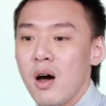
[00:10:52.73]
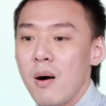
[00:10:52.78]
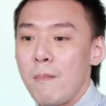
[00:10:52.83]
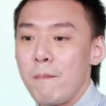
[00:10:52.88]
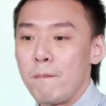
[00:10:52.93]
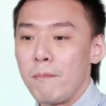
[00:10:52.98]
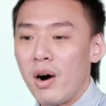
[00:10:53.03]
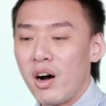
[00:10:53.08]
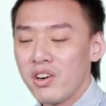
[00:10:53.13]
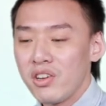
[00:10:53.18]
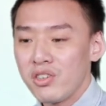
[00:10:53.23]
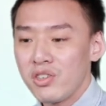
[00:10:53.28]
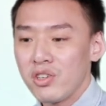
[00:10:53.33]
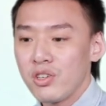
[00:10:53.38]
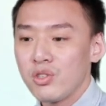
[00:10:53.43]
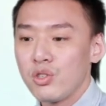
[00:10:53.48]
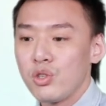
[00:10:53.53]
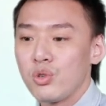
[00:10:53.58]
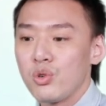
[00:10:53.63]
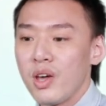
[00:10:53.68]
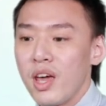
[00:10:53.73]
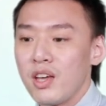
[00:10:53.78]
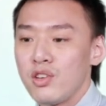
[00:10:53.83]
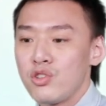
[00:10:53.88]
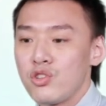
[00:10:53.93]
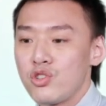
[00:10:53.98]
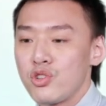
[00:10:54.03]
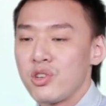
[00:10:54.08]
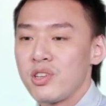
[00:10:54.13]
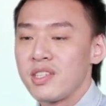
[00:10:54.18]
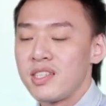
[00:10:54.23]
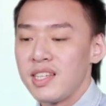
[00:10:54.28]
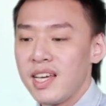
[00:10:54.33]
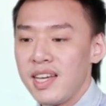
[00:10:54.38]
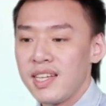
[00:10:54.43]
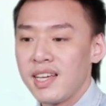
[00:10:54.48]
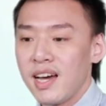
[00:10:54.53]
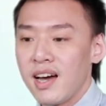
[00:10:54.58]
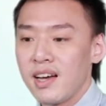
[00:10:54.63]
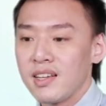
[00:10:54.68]
monitored to ensure
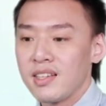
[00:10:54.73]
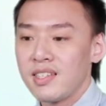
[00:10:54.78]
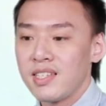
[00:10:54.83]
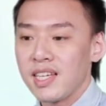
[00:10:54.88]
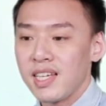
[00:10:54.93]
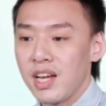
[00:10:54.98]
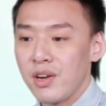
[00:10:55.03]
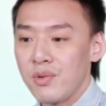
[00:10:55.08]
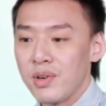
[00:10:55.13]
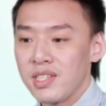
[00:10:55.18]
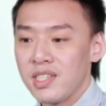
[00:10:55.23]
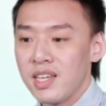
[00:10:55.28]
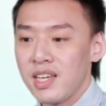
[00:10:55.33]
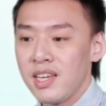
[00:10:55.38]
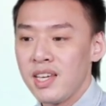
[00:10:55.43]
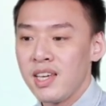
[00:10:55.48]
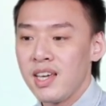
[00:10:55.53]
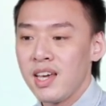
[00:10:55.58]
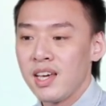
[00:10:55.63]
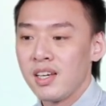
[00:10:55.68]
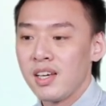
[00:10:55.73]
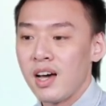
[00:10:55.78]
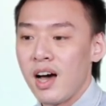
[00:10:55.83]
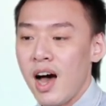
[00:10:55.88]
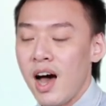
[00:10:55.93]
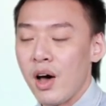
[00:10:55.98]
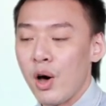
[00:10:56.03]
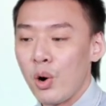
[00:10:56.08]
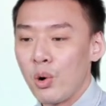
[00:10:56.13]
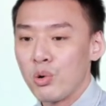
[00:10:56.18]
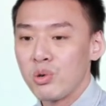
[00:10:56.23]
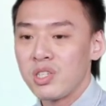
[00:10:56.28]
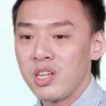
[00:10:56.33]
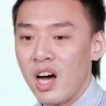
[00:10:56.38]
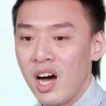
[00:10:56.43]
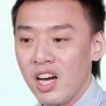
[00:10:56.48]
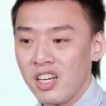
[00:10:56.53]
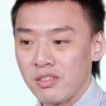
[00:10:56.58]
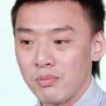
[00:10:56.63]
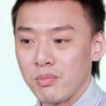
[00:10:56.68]
data security at all
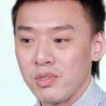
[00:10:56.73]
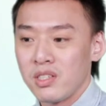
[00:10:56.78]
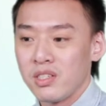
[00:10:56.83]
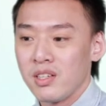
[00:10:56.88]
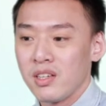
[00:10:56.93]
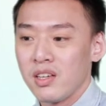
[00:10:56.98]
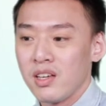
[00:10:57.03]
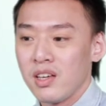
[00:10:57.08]
times.